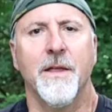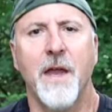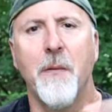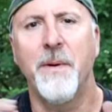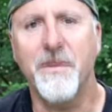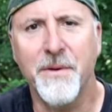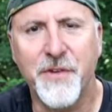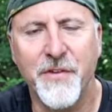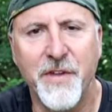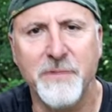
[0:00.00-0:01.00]
Now a big
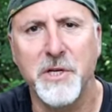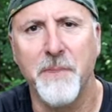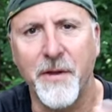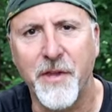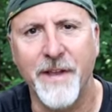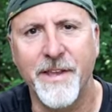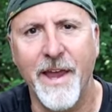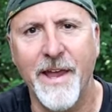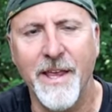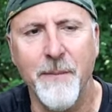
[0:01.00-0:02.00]
misconception about
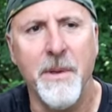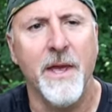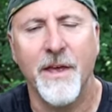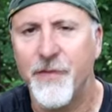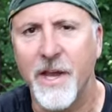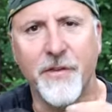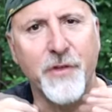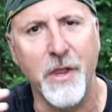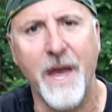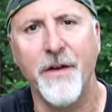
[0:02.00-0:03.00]
titanium is that it's
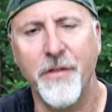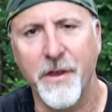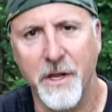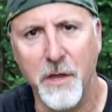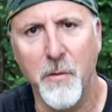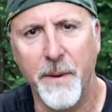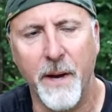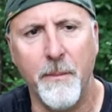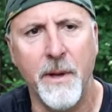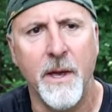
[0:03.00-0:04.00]
lighter than
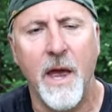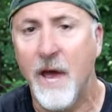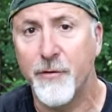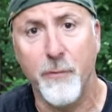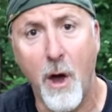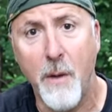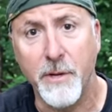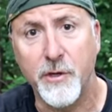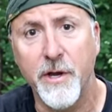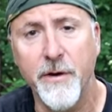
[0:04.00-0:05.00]
aluminum. As a raw
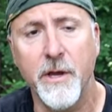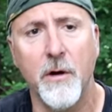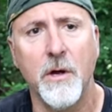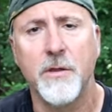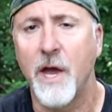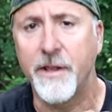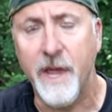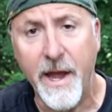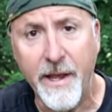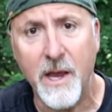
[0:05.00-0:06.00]
material,
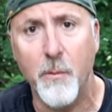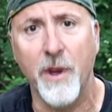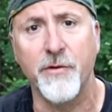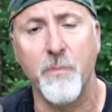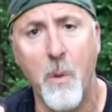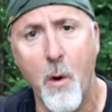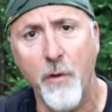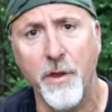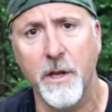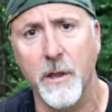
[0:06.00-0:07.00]
titanium weighs
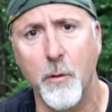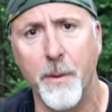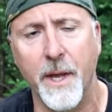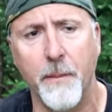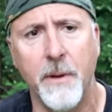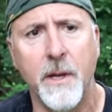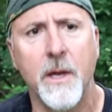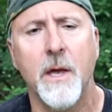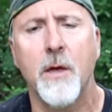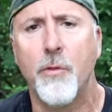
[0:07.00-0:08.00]
more than aluminum.
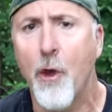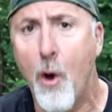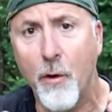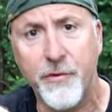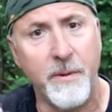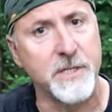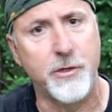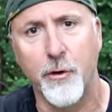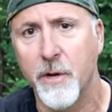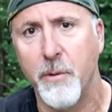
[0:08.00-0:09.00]
Though it's much
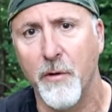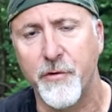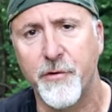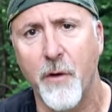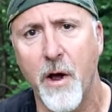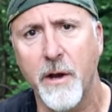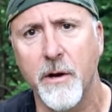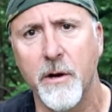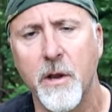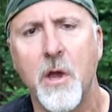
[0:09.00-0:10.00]
durable and
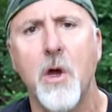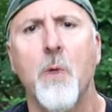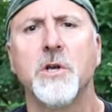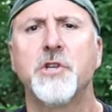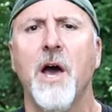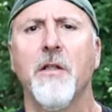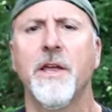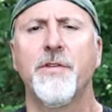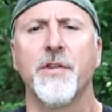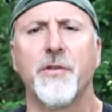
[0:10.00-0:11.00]
stronger, which now
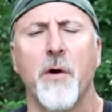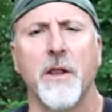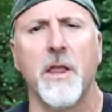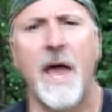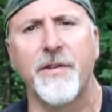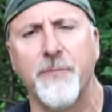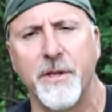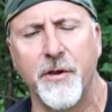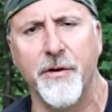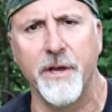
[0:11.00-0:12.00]
leads us to our last
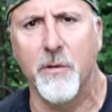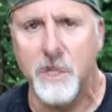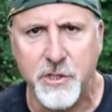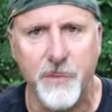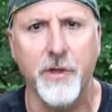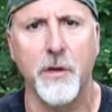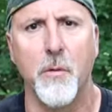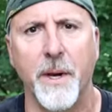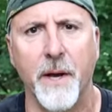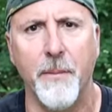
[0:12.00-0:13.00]
material, which is
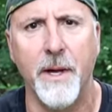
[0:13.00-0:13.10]
aluminum.